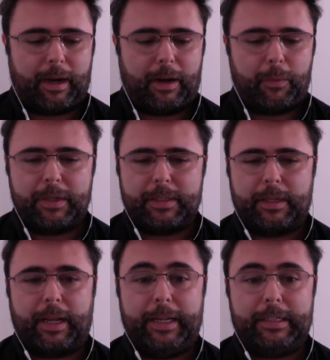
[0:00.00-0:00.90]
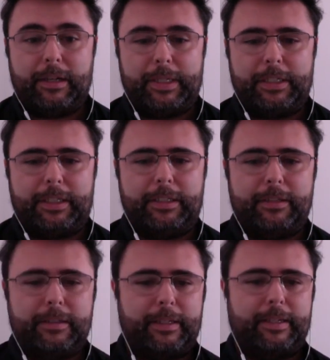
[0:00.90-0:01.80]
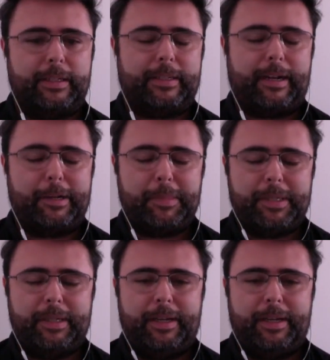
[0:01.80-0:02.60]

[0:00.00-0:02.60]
I was an analytical engineer at that time.